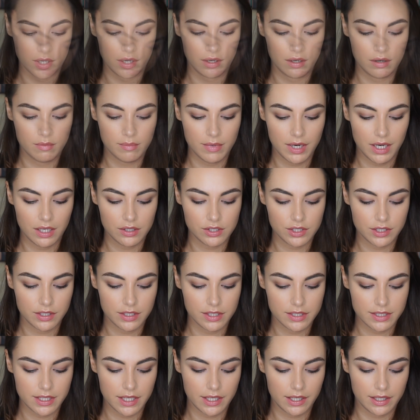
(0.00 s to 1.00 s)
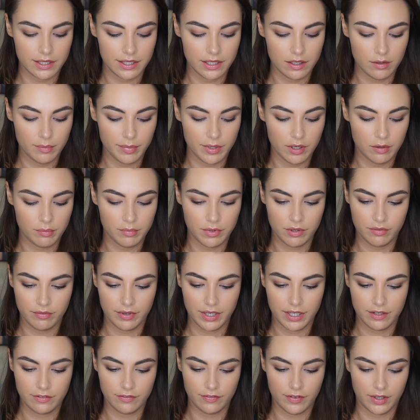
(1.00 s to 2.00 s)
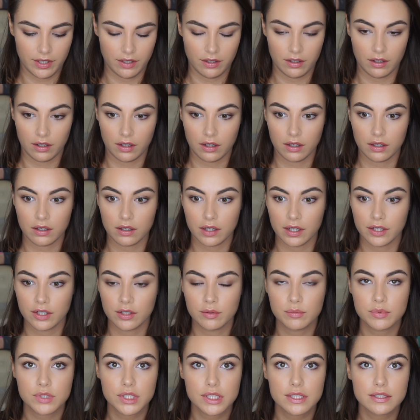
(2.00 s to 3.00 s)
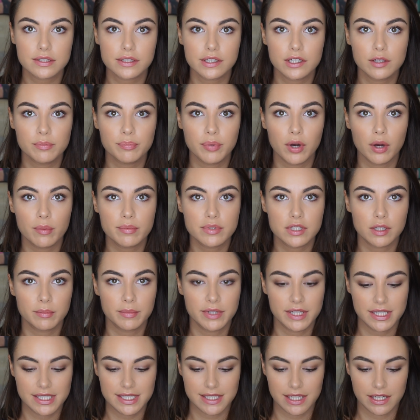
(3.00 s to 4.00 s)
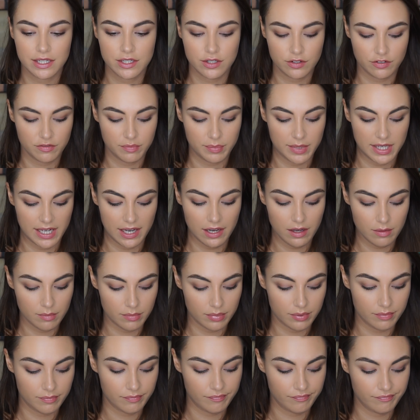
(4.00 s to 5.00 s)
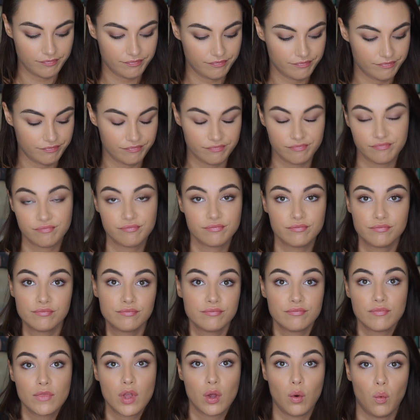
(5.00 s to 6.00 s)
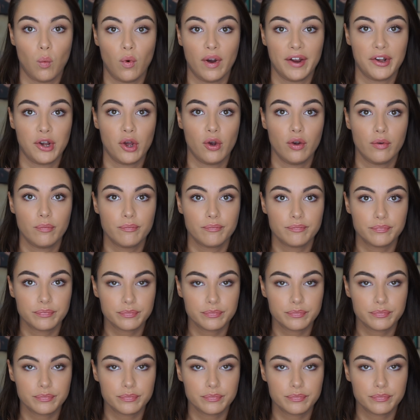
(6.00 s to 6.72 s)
and I'm actually going to take a little bit on my ring finger and I'm just going to pop some in the centre of my lip. Why not?